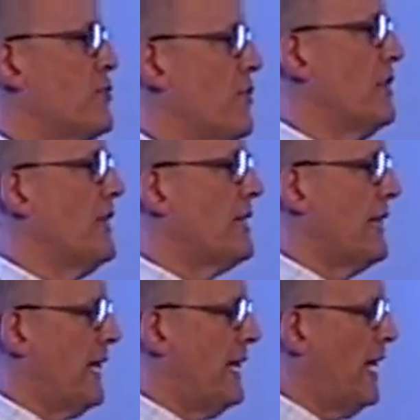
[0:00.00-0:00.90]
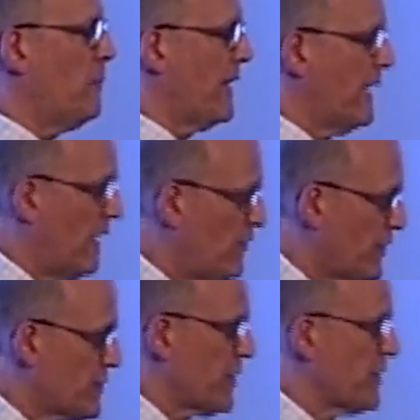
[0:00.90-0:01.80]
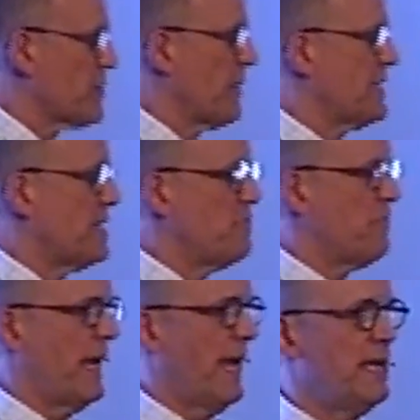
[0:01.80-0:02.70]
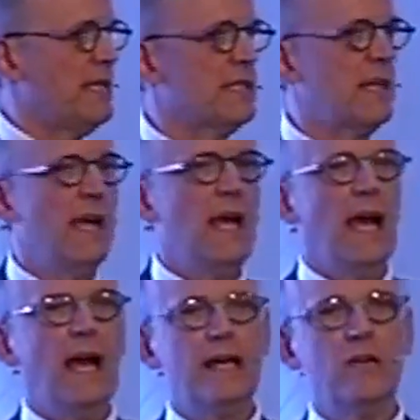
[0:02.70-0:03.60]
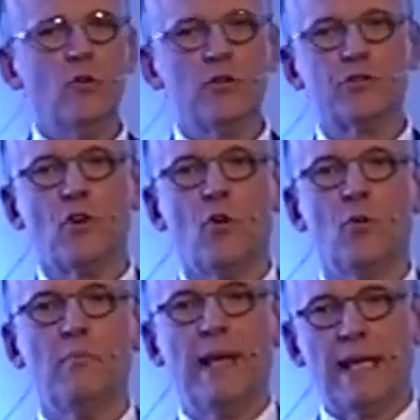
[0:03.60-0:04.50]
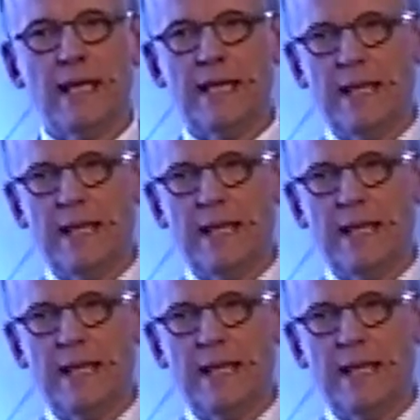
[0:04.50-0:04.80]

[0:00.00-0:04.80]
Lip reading: sure that the enabling infrastructure is in place and also making